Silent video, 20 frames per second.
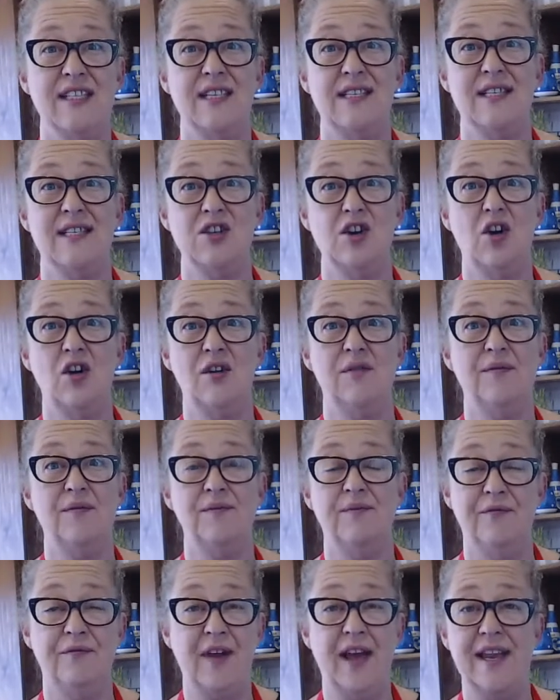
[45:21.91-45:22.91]
It's not
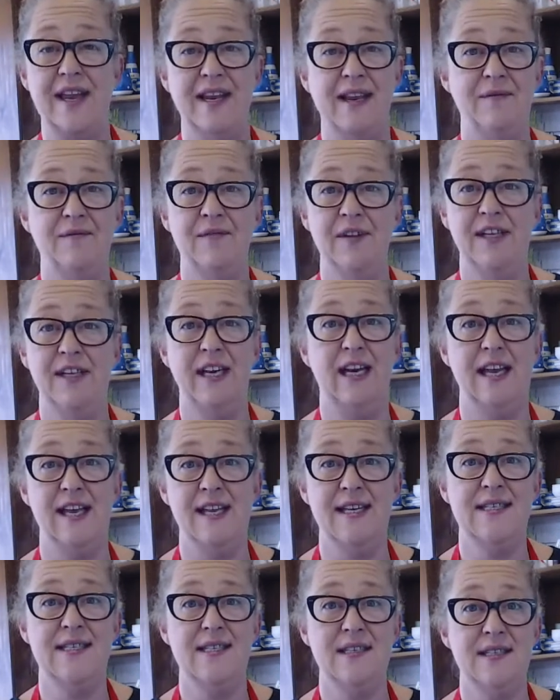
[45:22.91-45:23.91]
fake vanilla
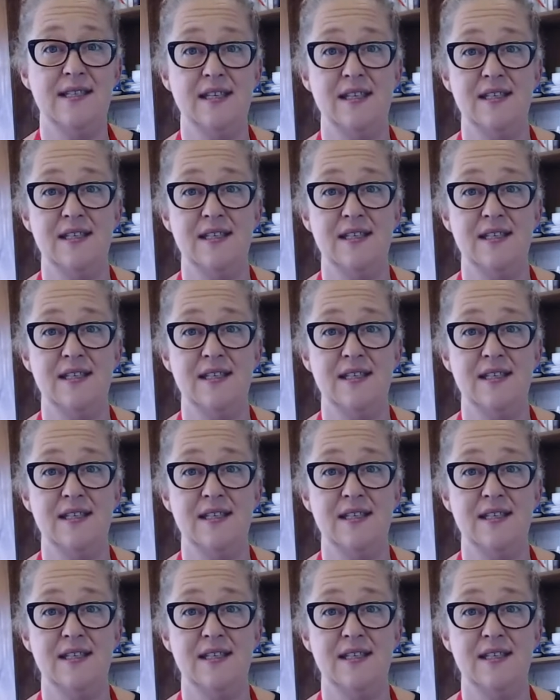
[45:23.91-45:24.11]
essence.